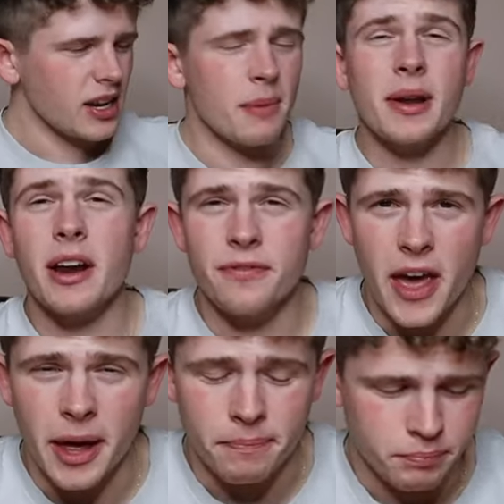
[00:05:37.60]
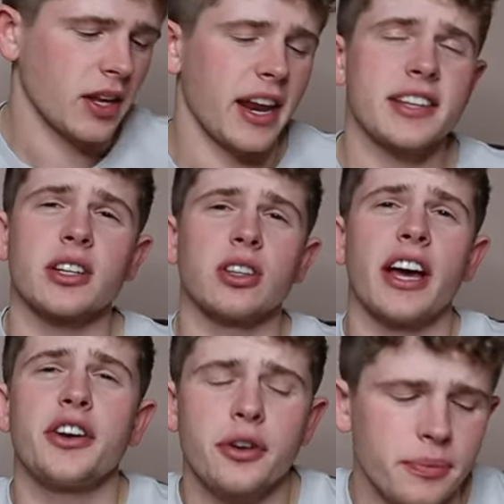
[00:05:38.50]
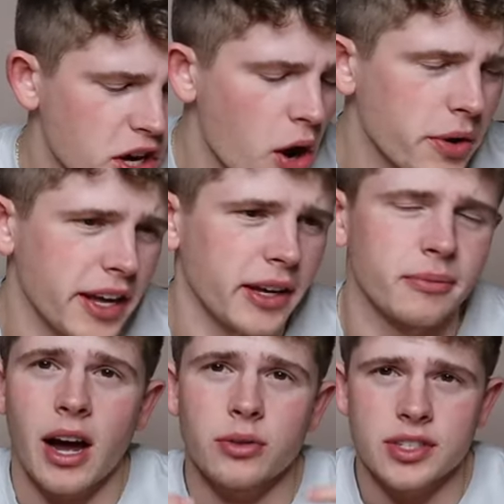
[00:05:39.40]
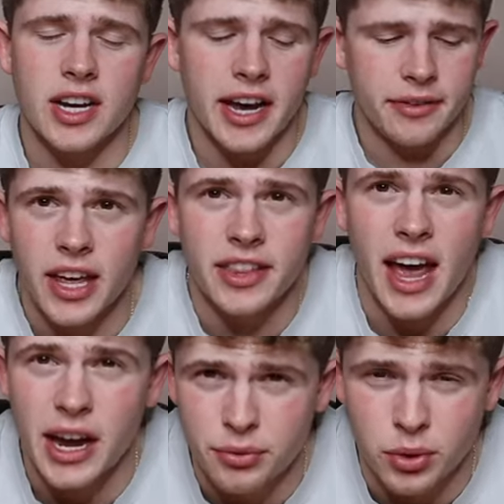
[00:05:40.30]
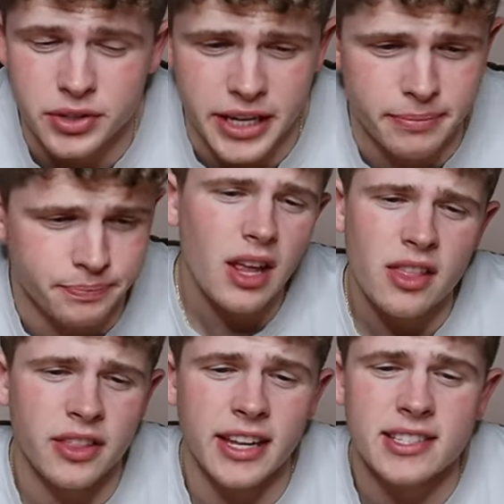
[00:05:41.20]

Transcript: I'm not a fan. It has a lighter coating outside than the egg roll did. The